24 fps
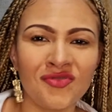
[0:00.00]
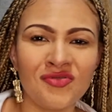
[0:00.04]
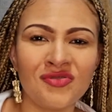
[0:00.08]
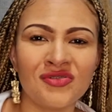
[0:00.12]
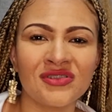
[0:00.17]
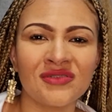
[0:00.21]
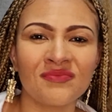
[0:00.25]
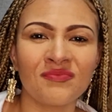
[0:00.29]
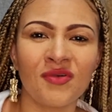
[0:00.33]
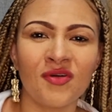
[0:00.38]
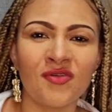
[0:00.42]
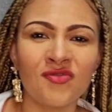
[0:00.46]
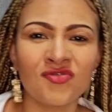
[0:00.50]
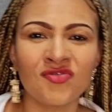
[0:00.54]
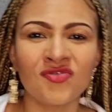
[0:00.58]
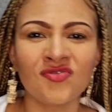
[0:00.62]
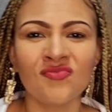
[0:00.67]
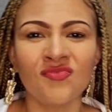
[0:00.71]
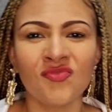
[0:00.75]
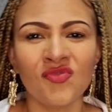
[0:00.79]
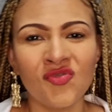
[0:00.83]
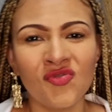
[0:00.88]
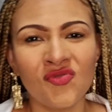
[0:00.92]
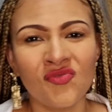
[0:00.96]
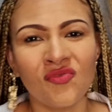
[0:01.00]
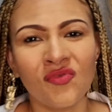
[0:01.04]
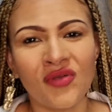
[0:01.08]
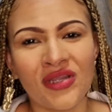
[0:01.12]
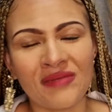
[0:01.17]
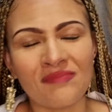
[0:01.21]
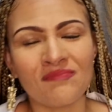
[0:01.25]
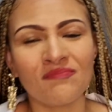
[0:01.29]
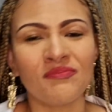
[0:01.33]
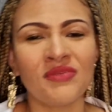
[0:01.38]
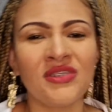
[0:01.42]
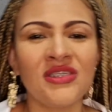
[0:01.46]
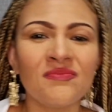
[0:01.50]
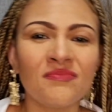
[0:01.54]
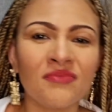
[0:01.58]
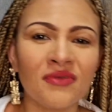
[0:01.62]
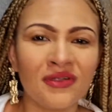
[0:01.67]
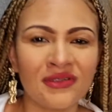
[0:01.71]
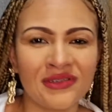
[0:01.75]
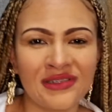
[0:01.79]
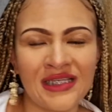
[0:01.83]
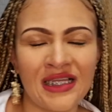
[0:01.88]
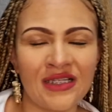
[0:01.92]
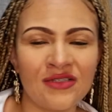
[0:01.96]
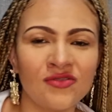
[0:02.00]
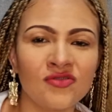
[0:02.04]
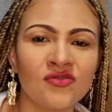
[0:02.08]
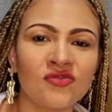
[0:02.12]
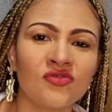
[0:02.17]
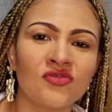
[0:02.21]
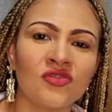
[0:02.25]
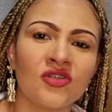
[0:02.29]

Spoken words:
You're supposed to move when people tell you to,